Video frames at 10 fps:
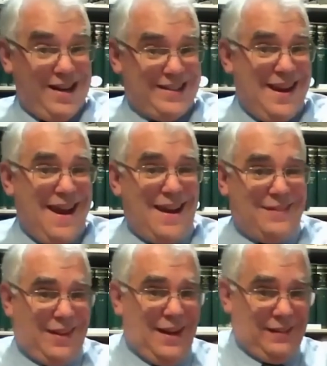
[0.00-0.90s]
attacks
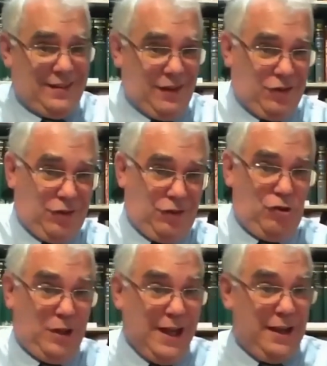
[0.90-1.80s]
against this
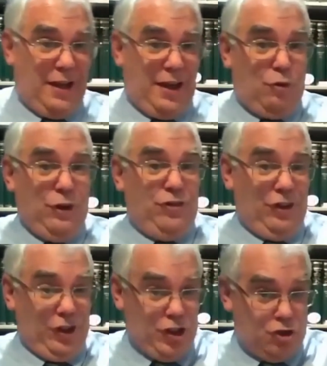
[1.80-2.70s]

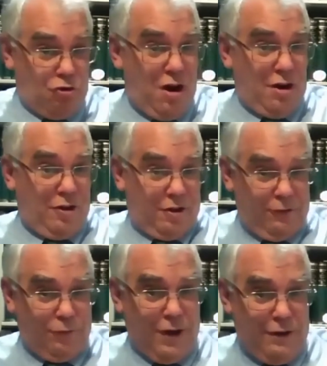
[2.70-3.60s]
increasingly stronger
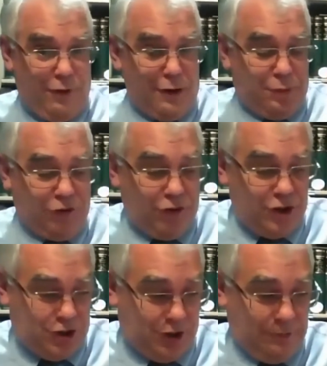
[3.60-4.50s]
Confederate
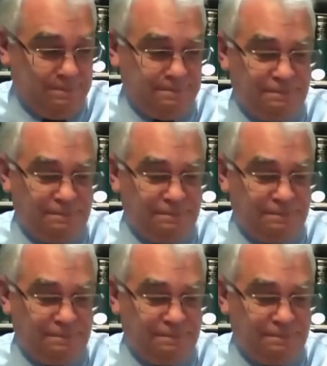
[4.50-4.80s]
position,